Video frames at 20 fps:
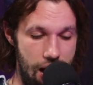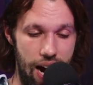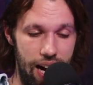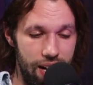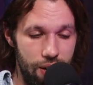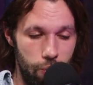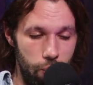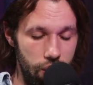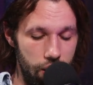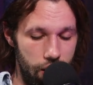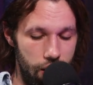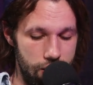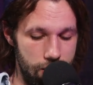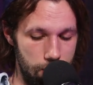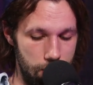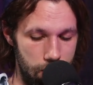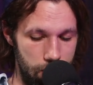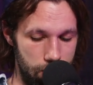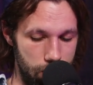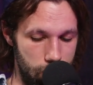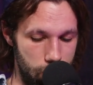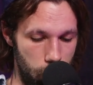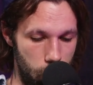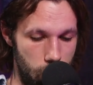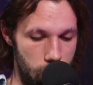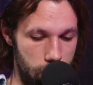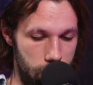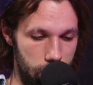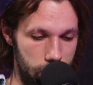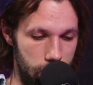I didn't realize it, but I was just
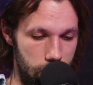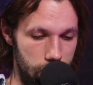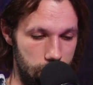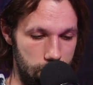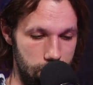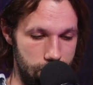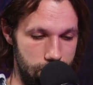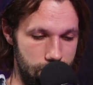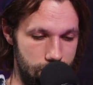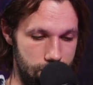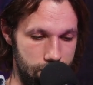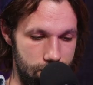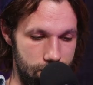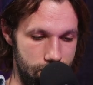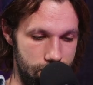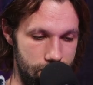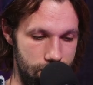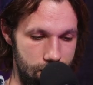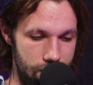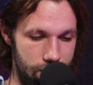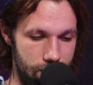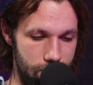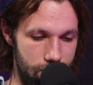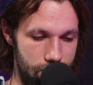walking like this, like